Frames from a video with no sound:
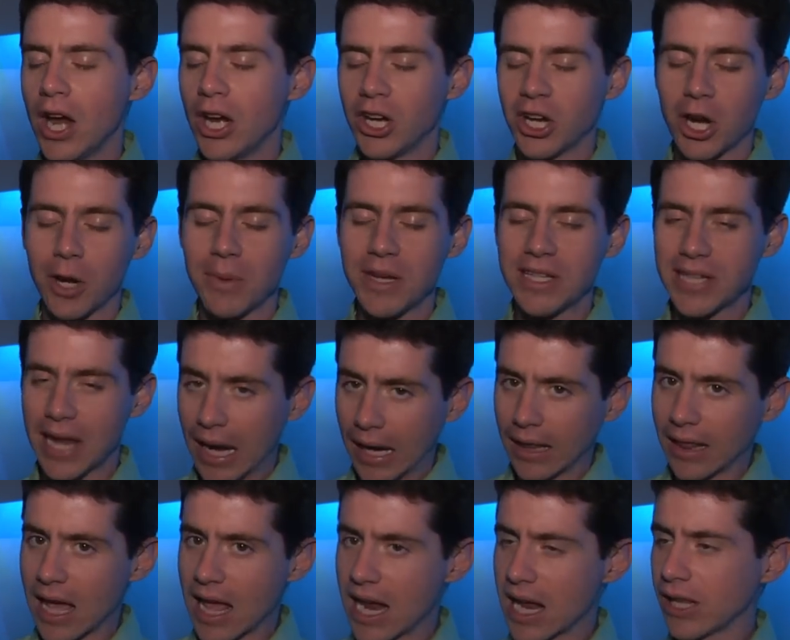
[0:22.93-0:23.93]
You're going to be
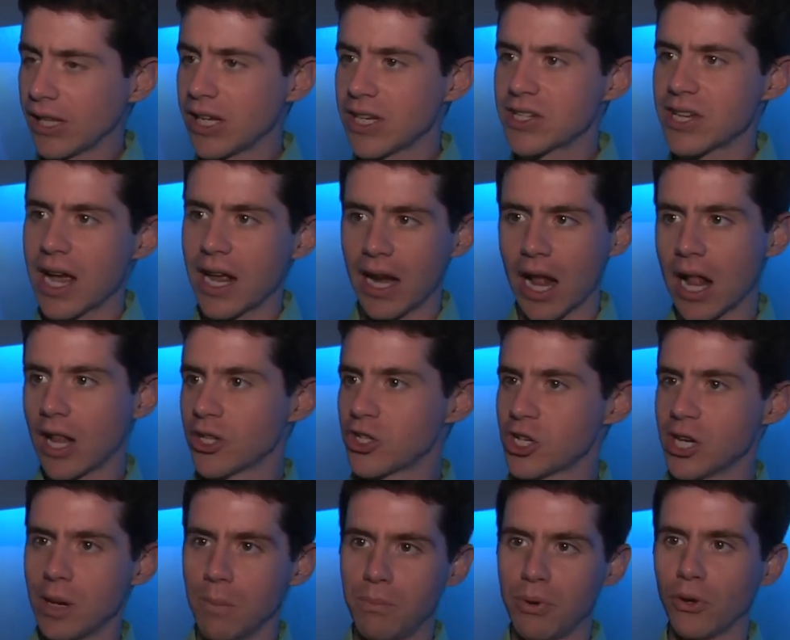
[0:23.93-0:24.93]
taking that alien
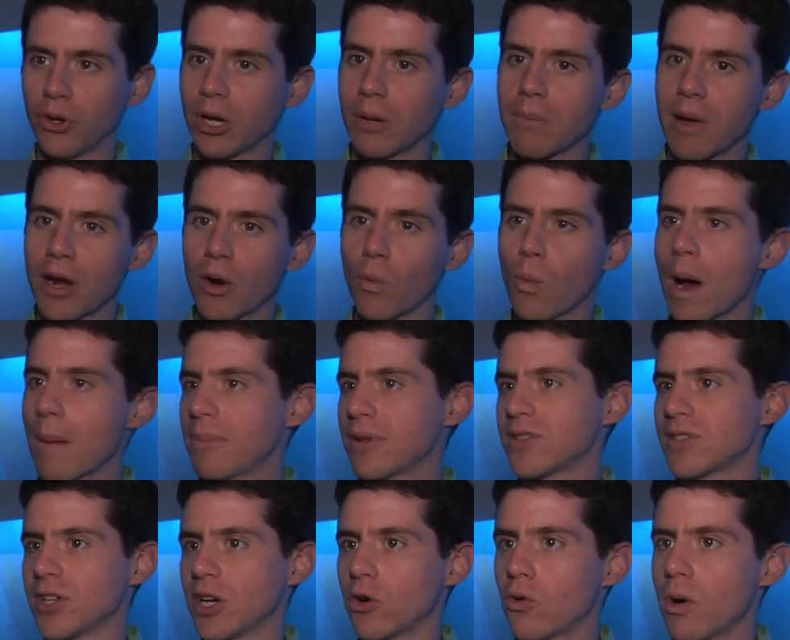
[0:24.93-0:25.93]
technology and building better
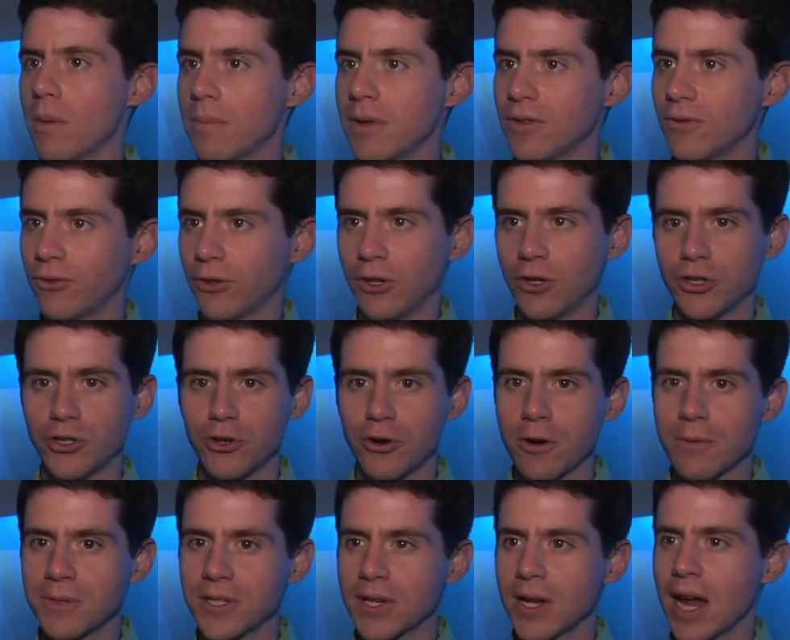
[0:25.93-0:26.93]
weapons and equipment for your
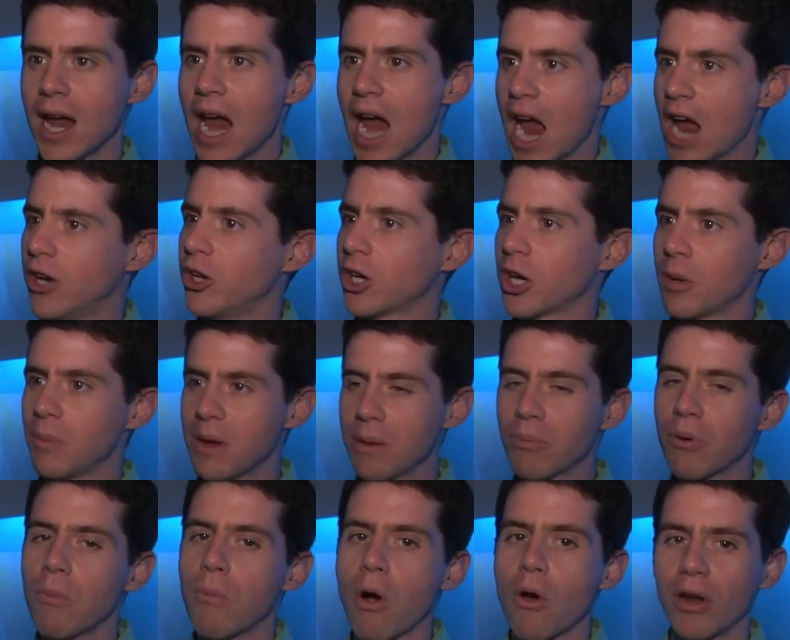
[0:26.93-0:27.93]
troops, and you're going to be
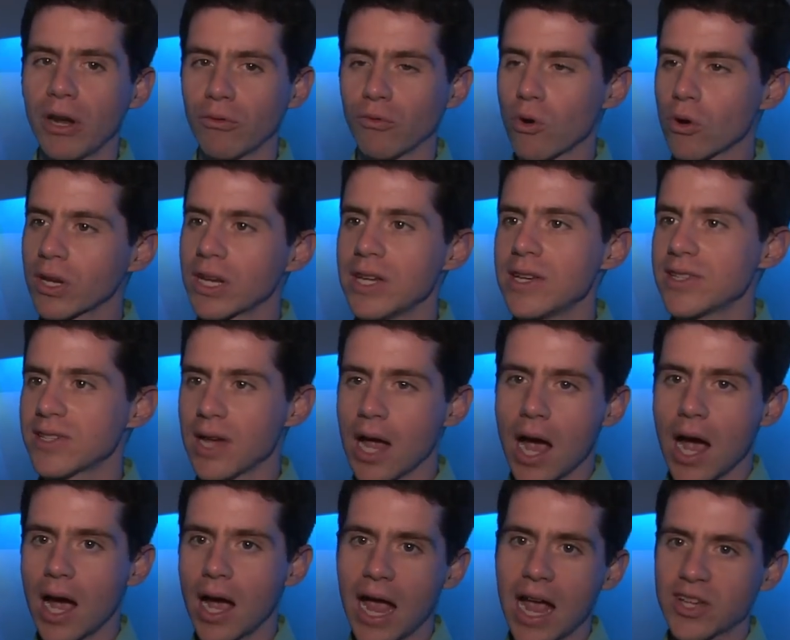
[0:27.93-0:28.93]
promoting rookies
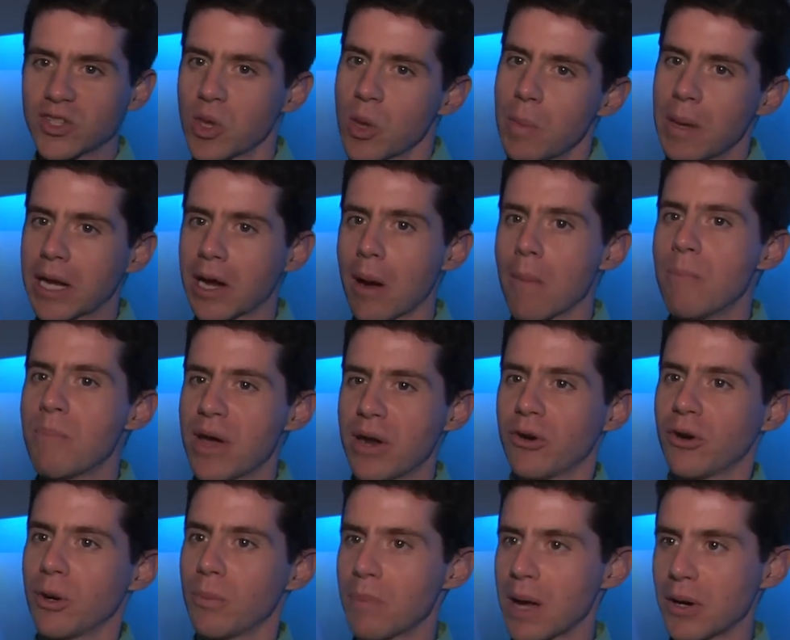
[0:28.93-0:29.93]
as they become
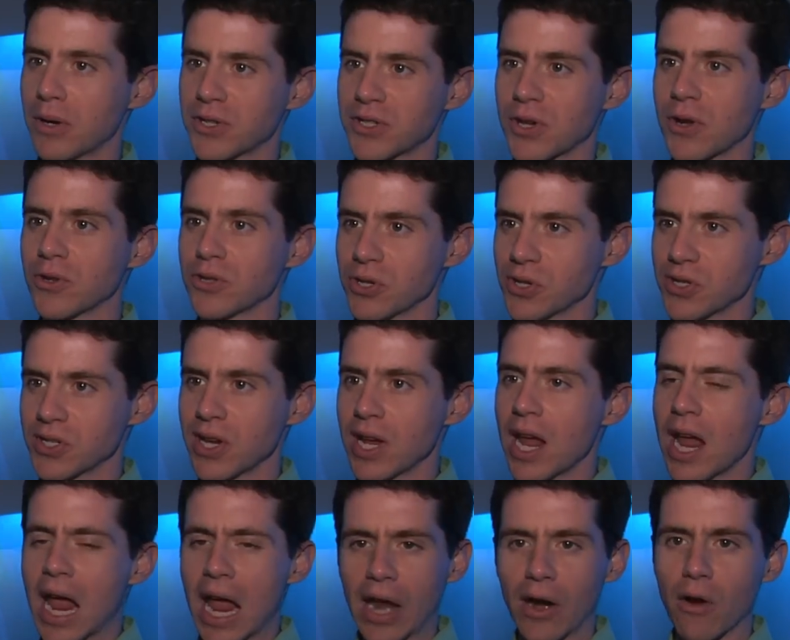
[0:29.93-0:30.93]
better and better soldiers.
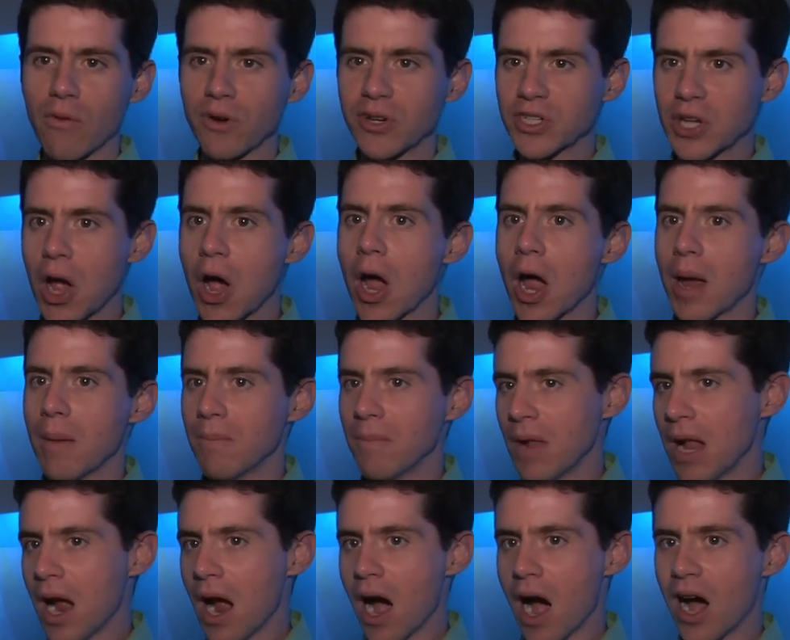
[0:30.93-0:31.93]
And over time,
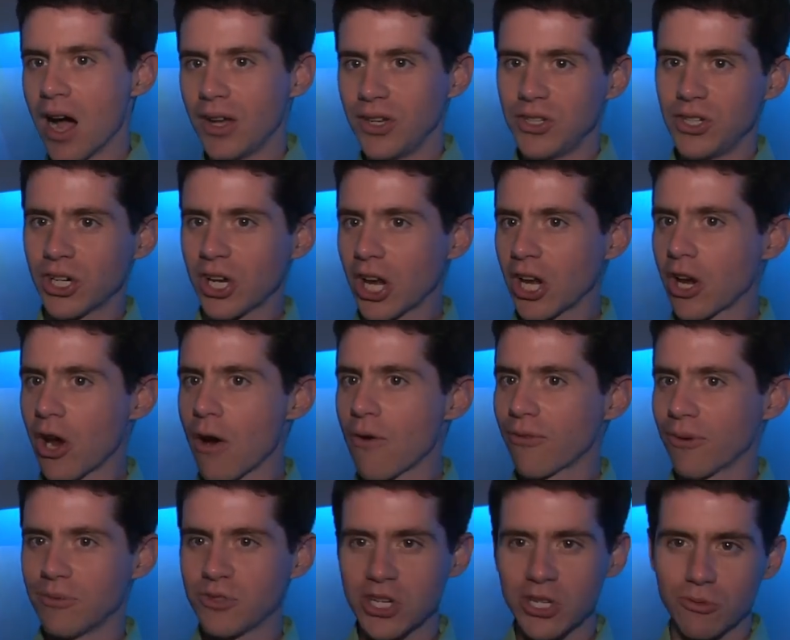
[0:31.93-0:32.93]
you're going to go
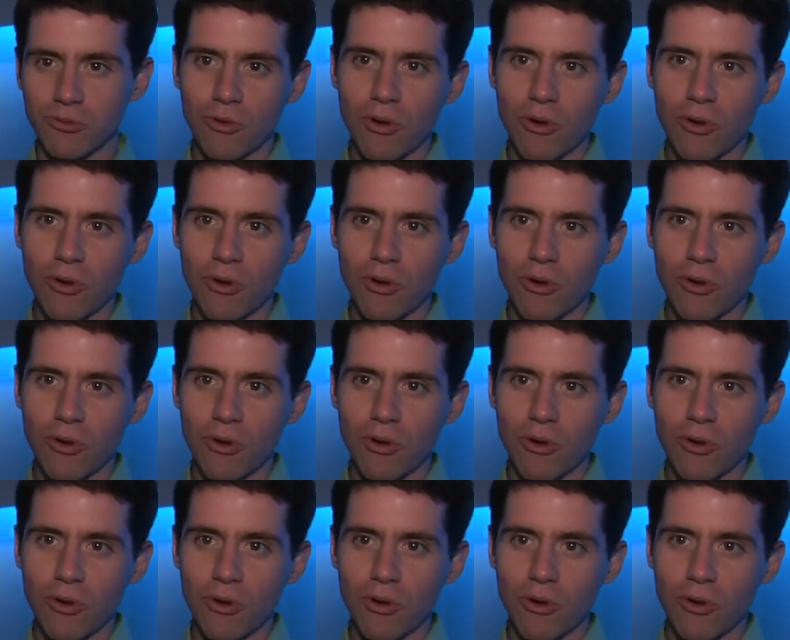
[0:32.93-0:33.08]
from just